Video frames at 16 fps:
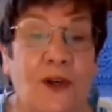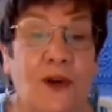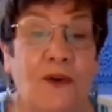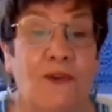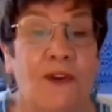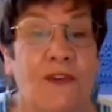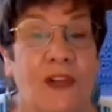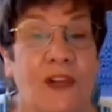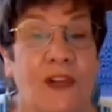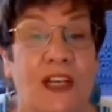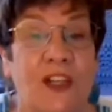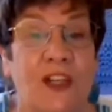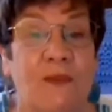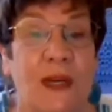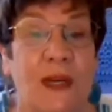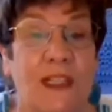
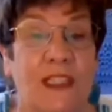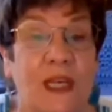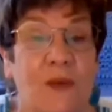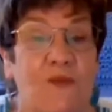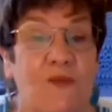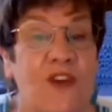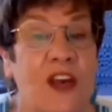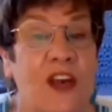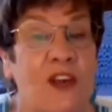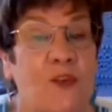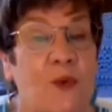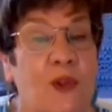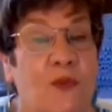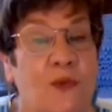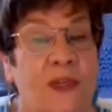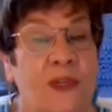Revelation must keep faith
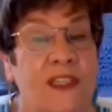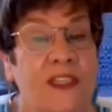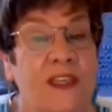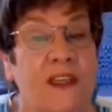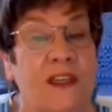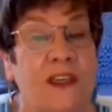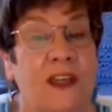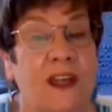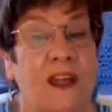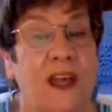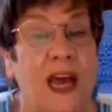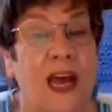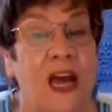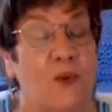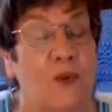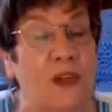with reason
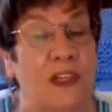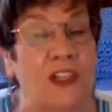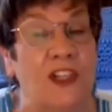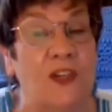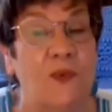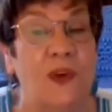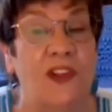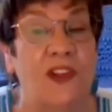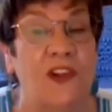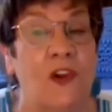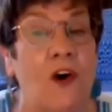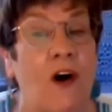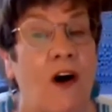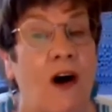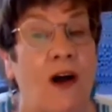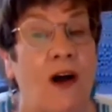and religion with
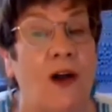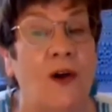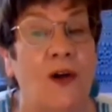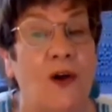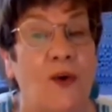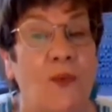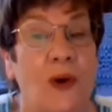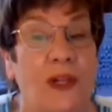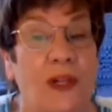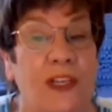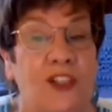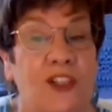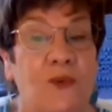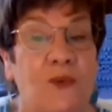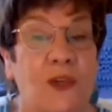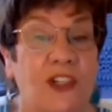law, while
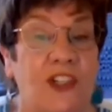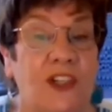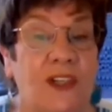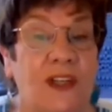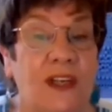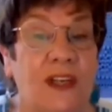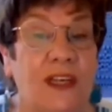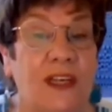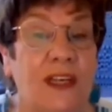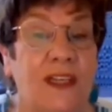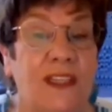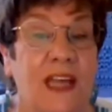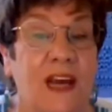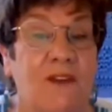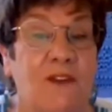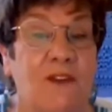intuition is
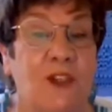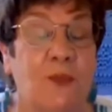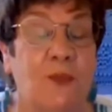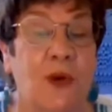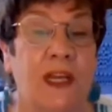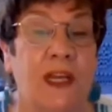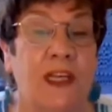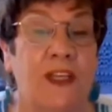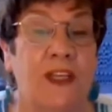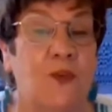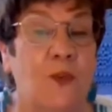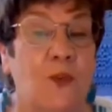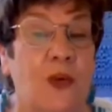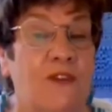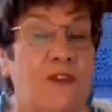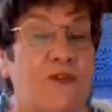ever spreading its
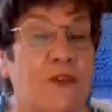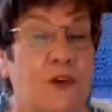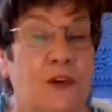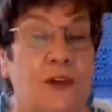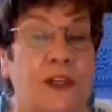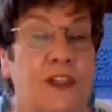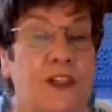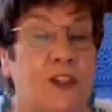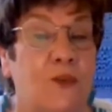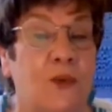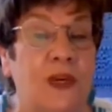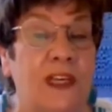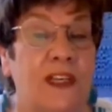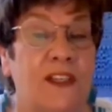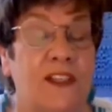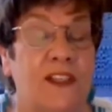wings
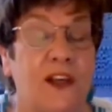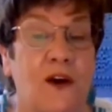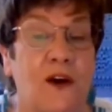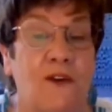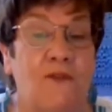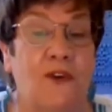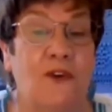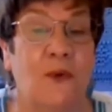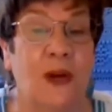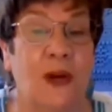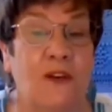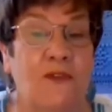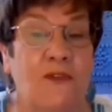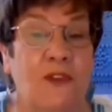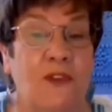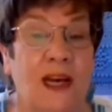for
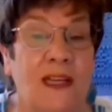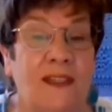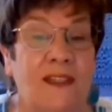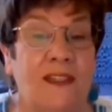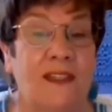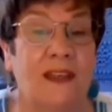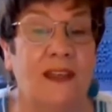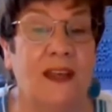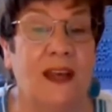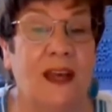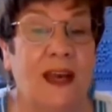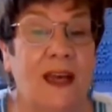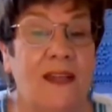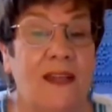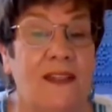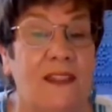greater flights,
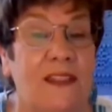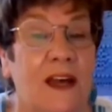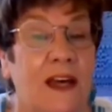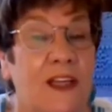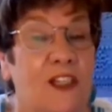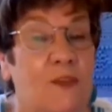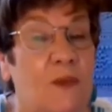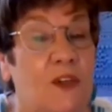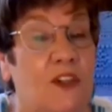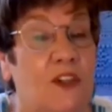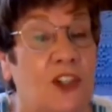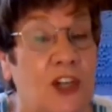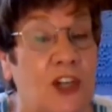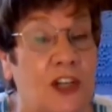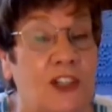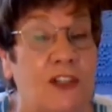and science must
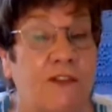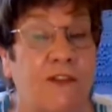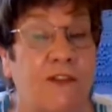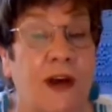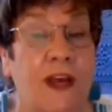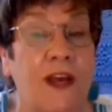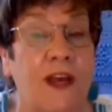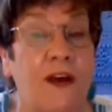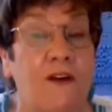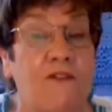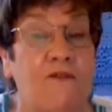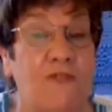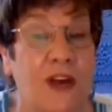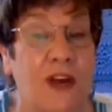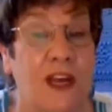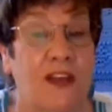justify
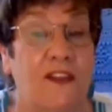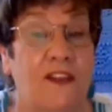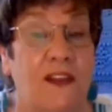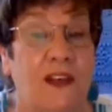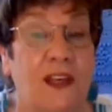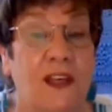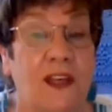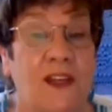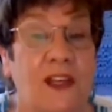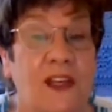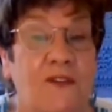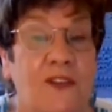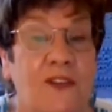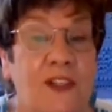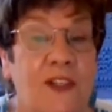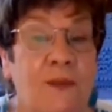faith in the
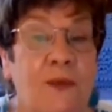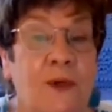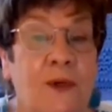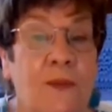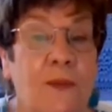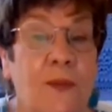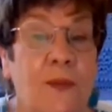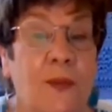invisible."